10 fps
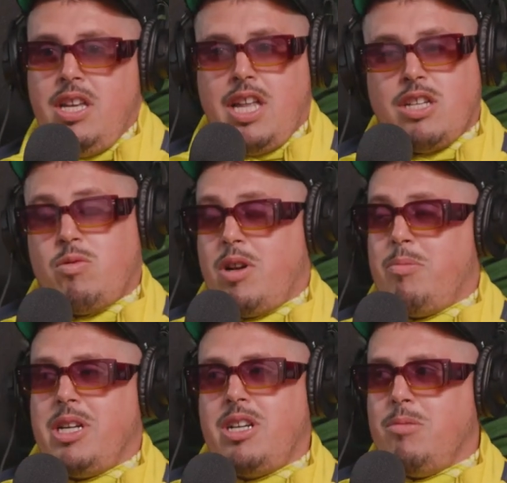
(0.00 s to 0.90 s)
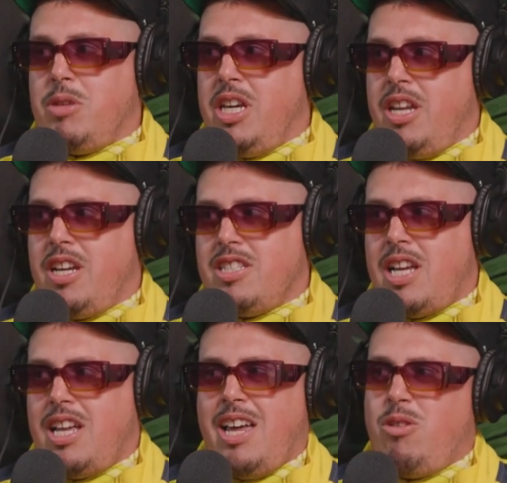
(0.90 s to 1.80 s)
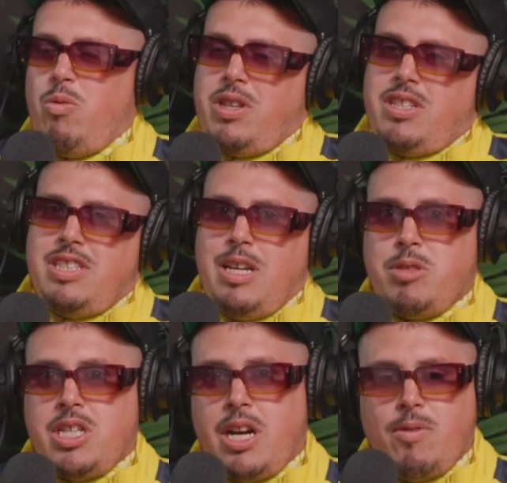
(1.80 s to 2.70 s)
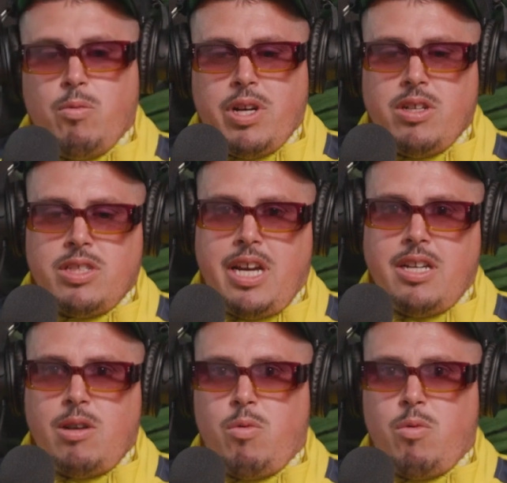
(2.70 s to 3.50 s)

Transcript: that's when I'm gonna come get it because I don't want the same shit everyone else has.